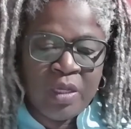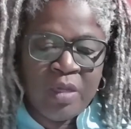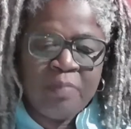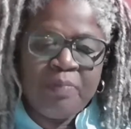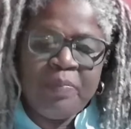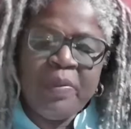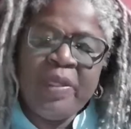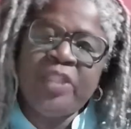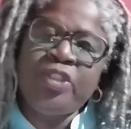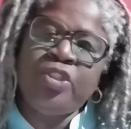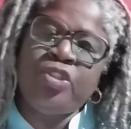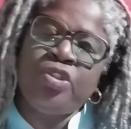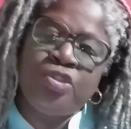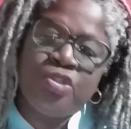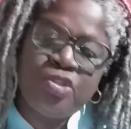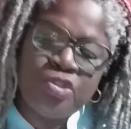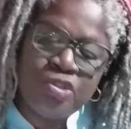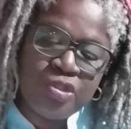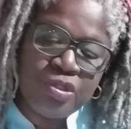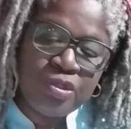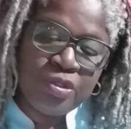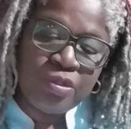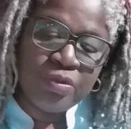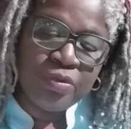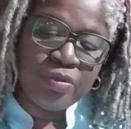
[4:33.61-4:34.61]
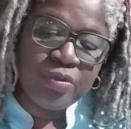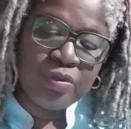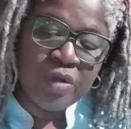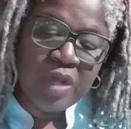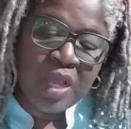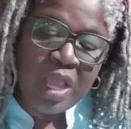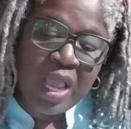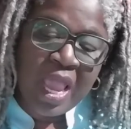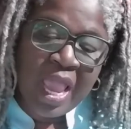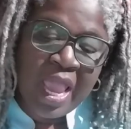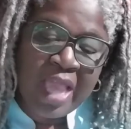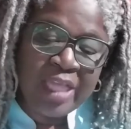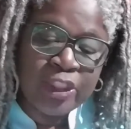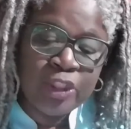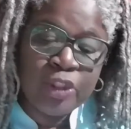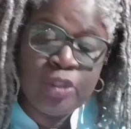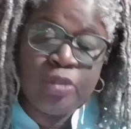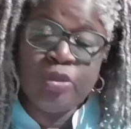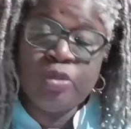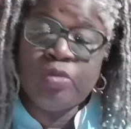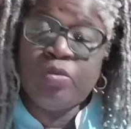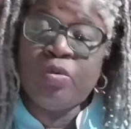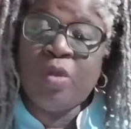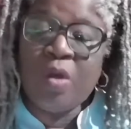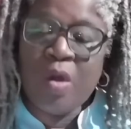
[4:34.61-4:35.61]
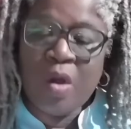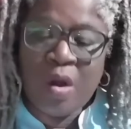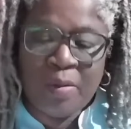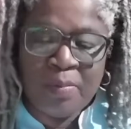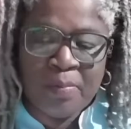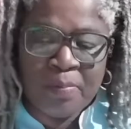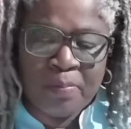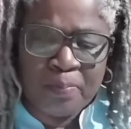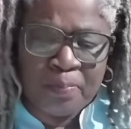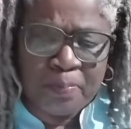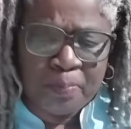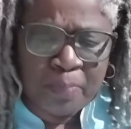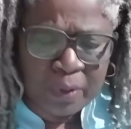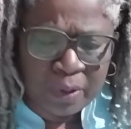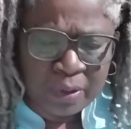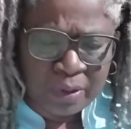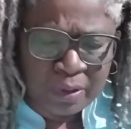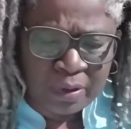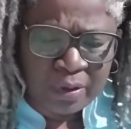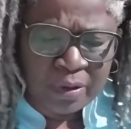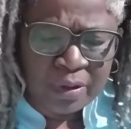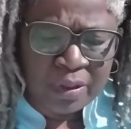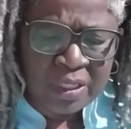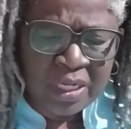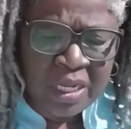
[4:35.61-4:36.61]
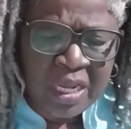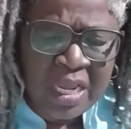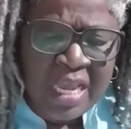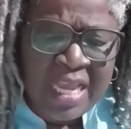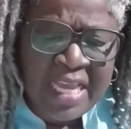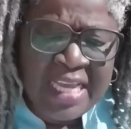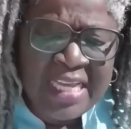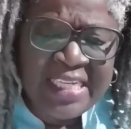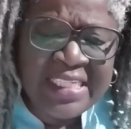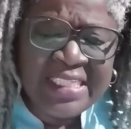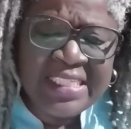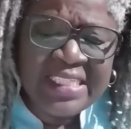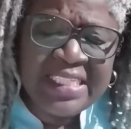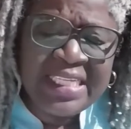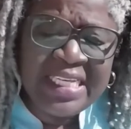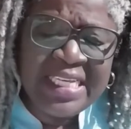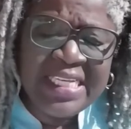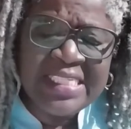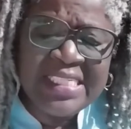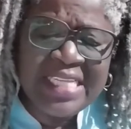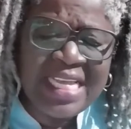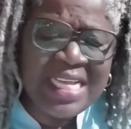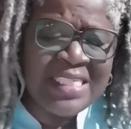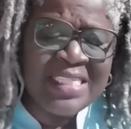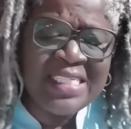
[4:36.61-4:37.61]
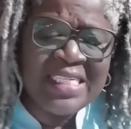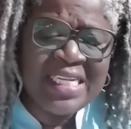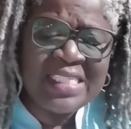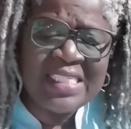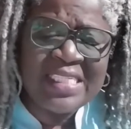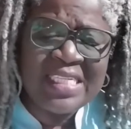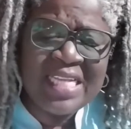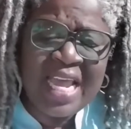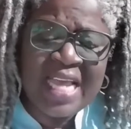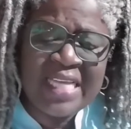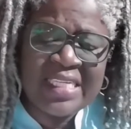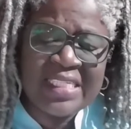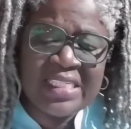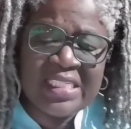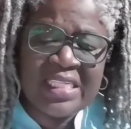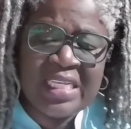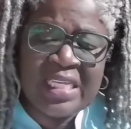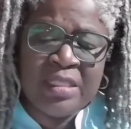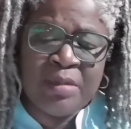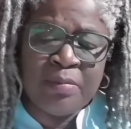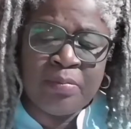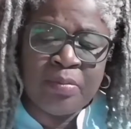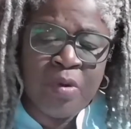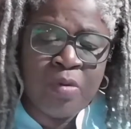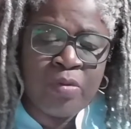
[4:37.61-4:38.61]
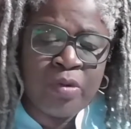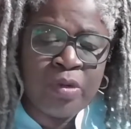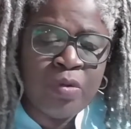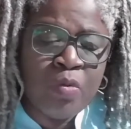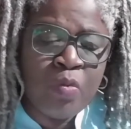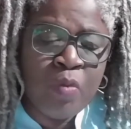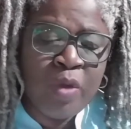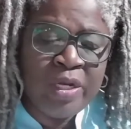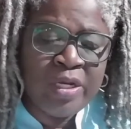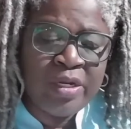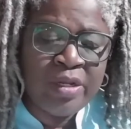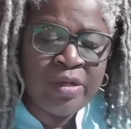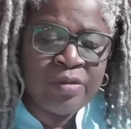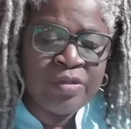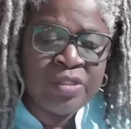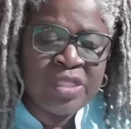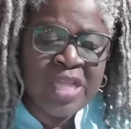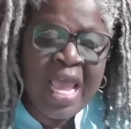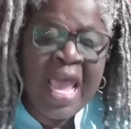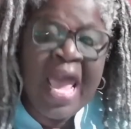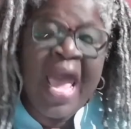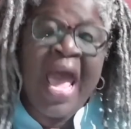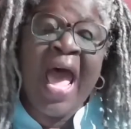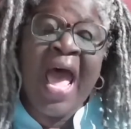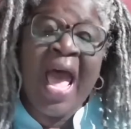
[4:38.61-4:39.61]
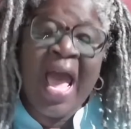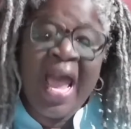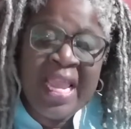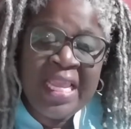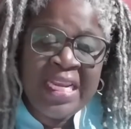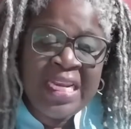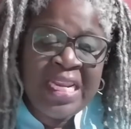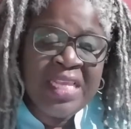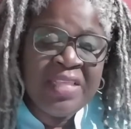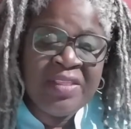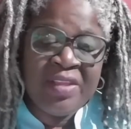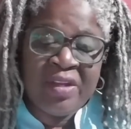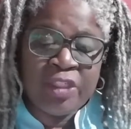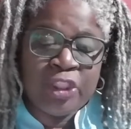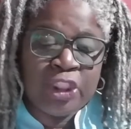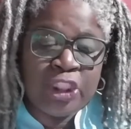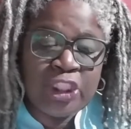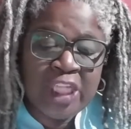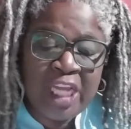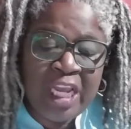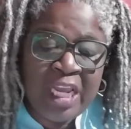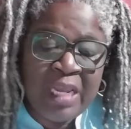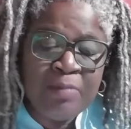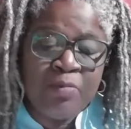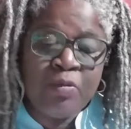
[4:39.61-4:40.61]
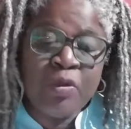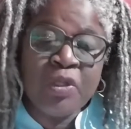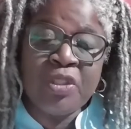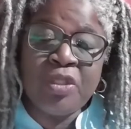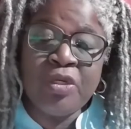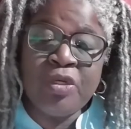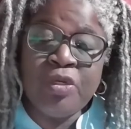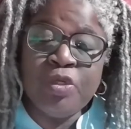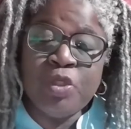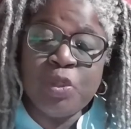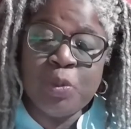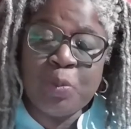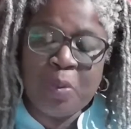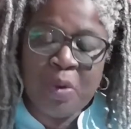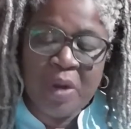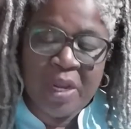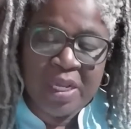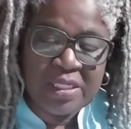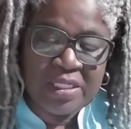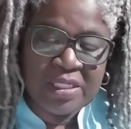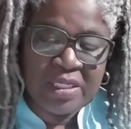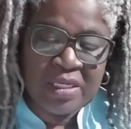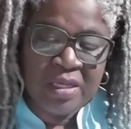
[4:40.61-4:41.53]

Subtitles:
Pictures, too, as usual, are blurred. He sees and does not see the broken windows, hiding their shame with newsprint.